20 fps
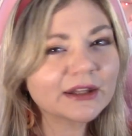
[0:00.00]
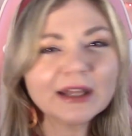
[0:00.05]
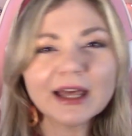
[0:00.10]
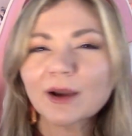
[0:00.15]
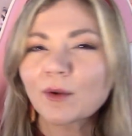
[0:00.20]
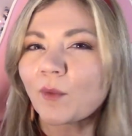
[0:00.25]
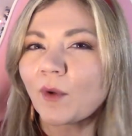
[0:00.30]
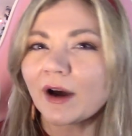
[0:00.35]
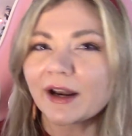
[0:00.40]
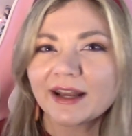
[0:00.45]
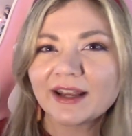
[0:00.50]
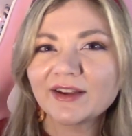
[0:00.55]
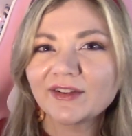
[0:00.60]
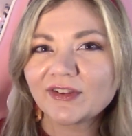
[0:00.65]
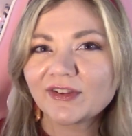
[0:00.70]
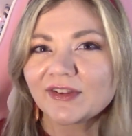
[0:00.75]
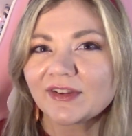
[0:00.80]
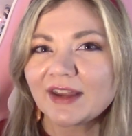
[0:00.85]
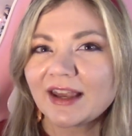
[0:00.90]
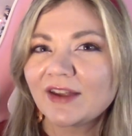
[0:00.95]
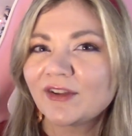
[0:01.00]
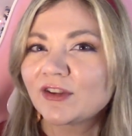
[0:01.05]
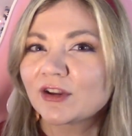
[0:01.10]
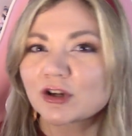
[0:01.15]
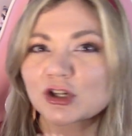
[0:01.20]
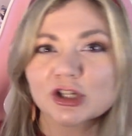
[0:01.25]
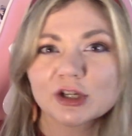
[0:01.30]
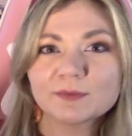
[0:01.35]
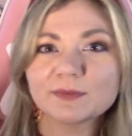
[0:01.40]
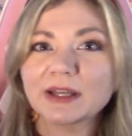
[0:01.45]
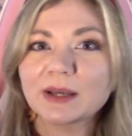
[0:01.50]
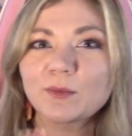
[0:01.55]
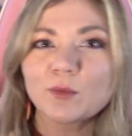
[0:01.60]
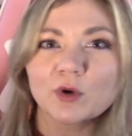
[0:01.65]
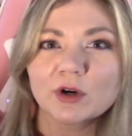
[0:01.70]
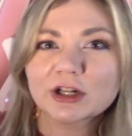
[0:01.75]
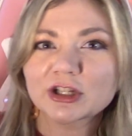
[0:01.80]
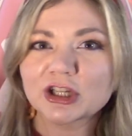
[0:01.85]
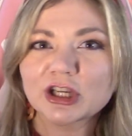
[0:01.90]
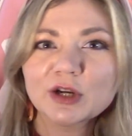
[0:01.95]
Like, what is there something
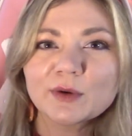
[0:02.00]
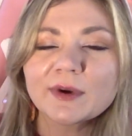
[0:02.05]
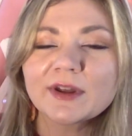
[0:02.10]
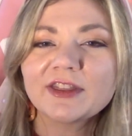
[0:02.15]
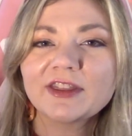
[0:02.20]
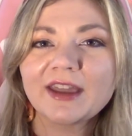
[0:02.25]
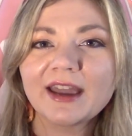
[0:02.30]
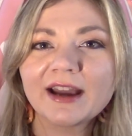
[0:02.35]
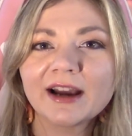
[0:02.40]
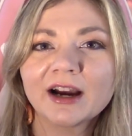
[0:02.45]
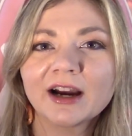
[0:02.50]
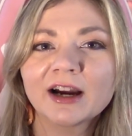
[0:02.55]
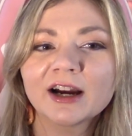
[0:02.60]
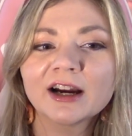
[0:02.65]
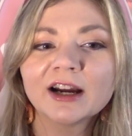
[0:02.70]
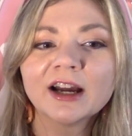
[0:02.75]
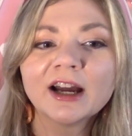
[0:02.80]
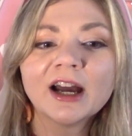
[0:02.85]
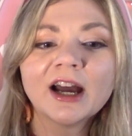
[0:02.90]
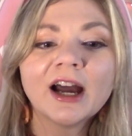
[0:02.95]
more to it there?